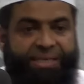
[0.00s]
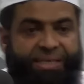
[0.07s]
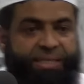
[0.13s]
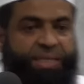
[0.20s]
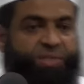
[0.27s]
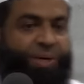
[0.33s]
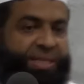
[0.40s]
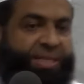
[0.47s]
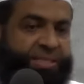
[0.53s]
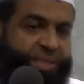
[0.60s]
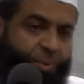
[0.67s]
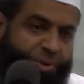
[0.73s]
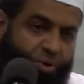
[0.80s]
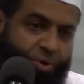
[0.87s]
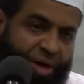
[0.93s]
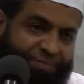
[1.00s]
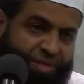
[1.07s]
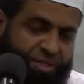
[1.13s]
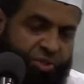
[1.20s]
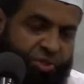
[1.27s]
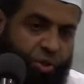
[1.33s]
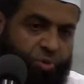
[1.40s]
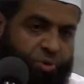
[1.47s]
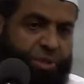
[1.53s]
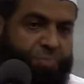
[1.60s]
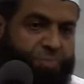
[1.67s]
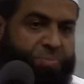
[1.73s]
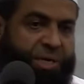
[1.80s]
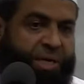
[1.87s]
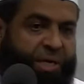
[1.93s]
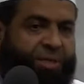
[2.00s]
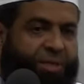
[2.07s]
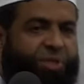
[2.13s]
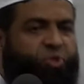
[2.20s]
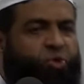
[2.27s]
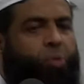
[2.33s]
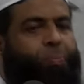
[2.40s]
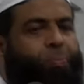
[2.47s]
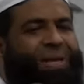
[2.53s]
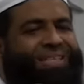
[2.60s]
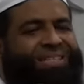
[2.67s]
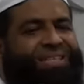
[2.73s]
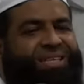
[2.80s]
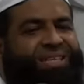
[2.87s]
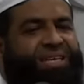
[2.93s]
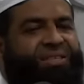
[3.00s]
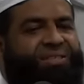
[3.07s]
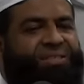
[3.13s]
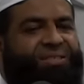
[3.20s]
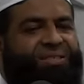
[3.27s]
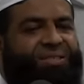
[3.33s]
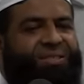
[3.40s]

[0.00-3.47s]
That's why they say when you're having a social meal, talk pleasant things.